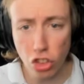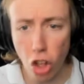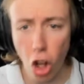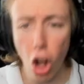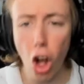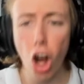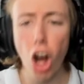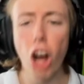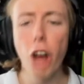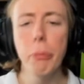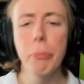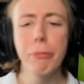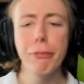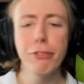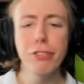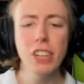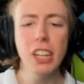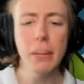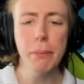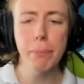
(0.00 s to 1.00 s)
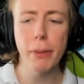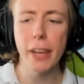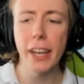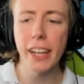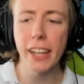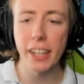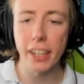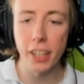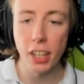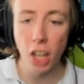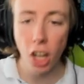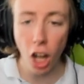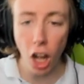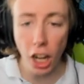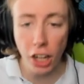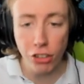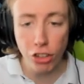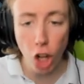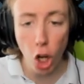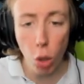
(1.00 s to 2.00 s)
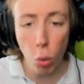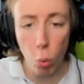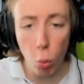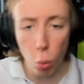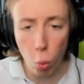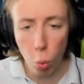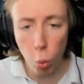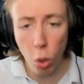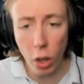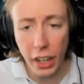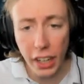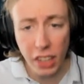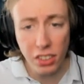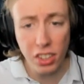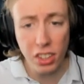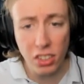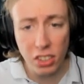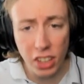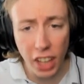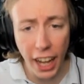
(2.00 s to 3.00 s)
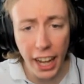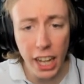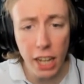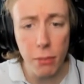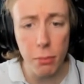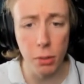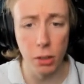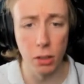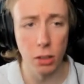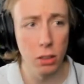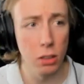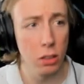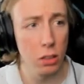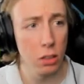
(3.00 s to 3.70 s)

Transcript: Stop flipping! I don't... What is this game?